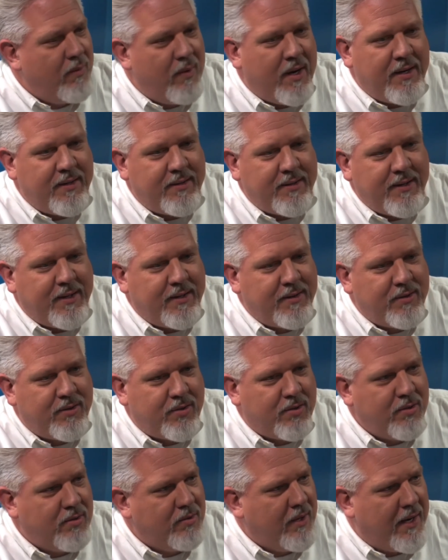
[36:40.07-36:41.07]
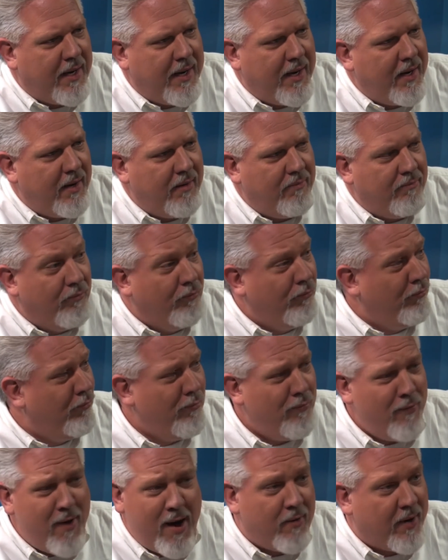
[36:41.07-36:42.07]
We went into a
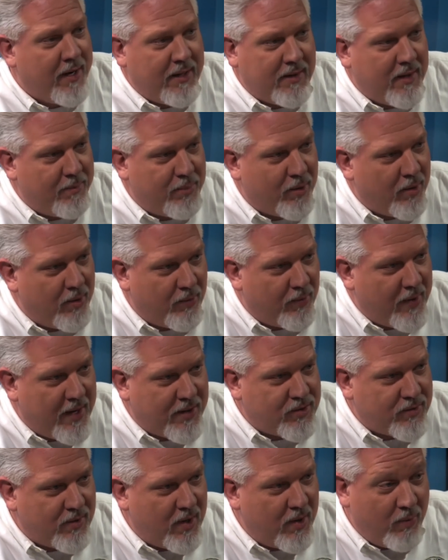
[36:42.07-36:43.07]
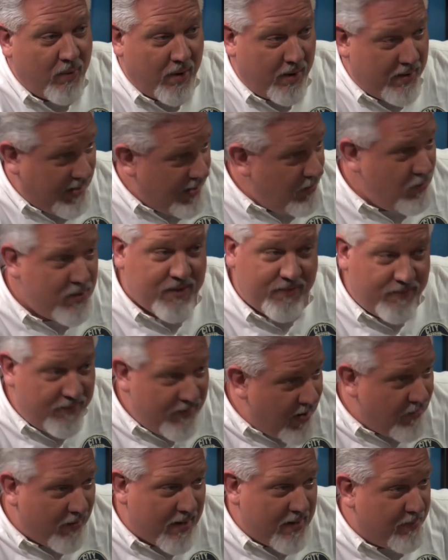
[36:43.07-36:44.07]
very liberal restaurant where he
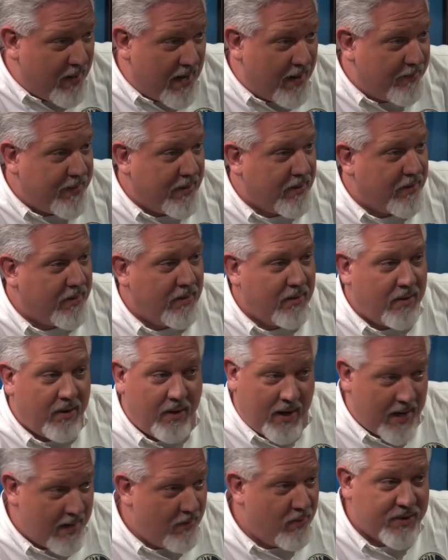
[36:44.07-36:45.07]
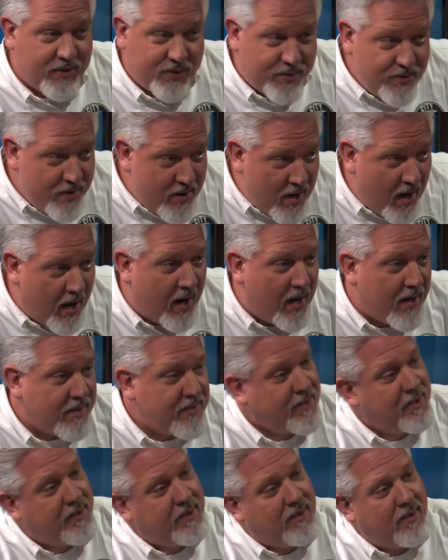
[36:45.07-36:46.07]
was very popular and I was
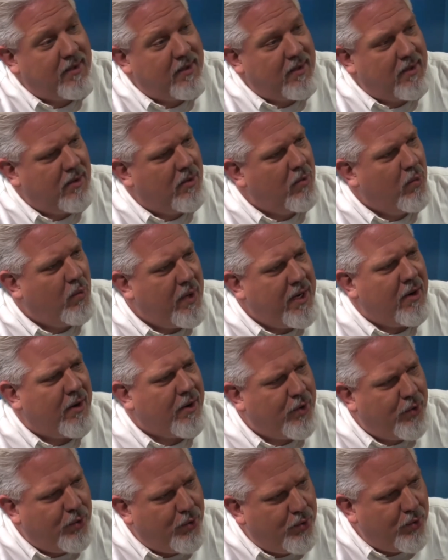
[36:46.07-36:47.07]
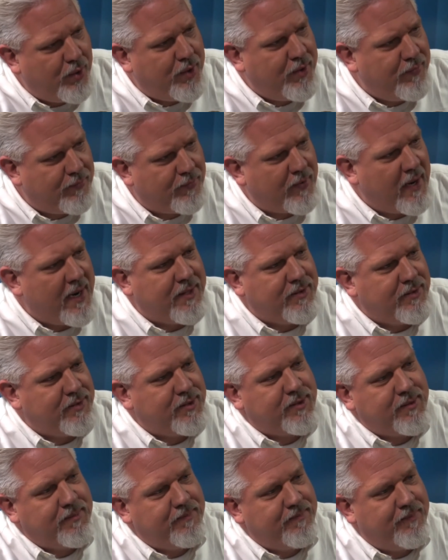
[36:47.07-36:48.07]
not. We are good
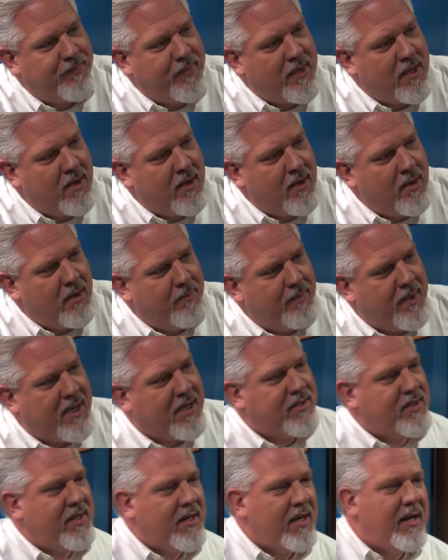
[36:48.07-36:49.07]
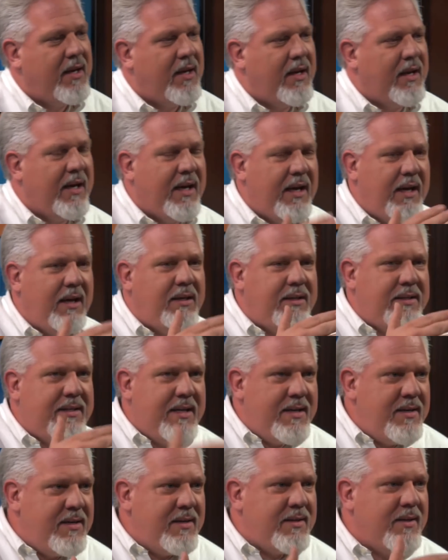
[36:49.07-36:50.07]
friends because
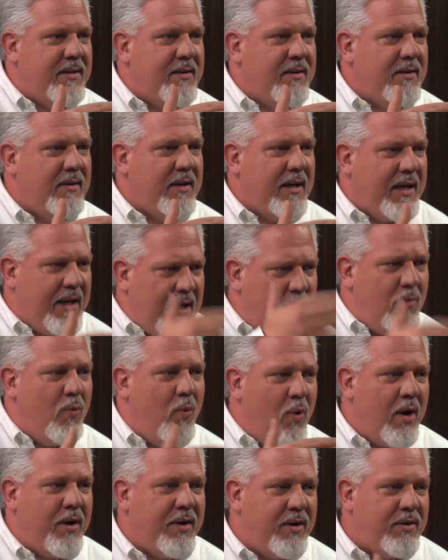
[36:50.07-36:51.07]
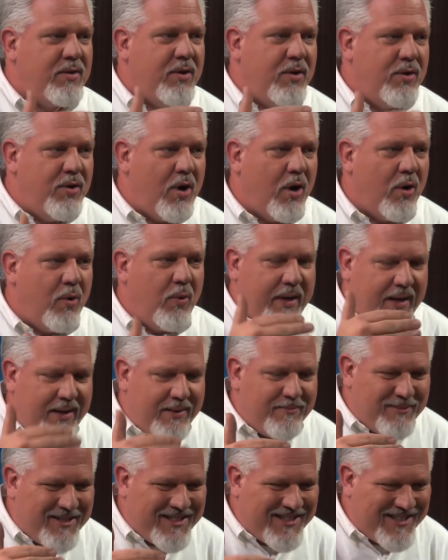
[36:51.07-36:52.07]
he didn't. He wanted to
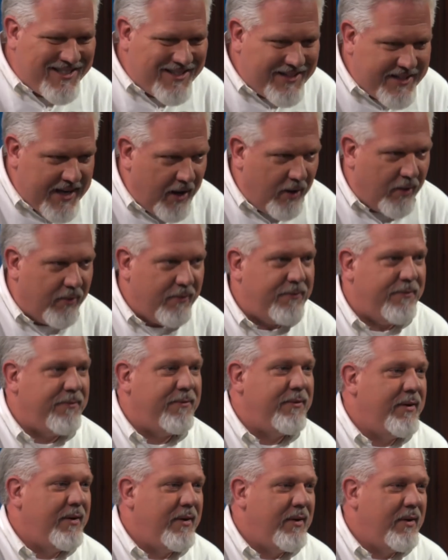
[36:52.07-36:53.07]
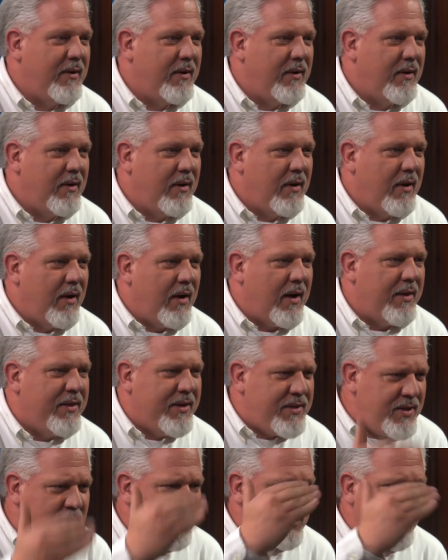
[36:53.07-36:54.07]
know himself.
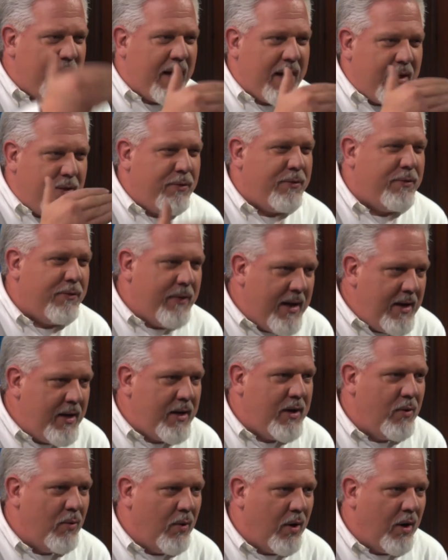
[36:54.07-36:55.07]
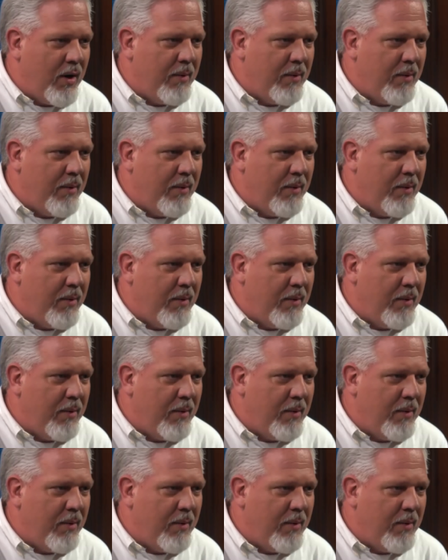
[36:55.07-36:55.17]
This is what I think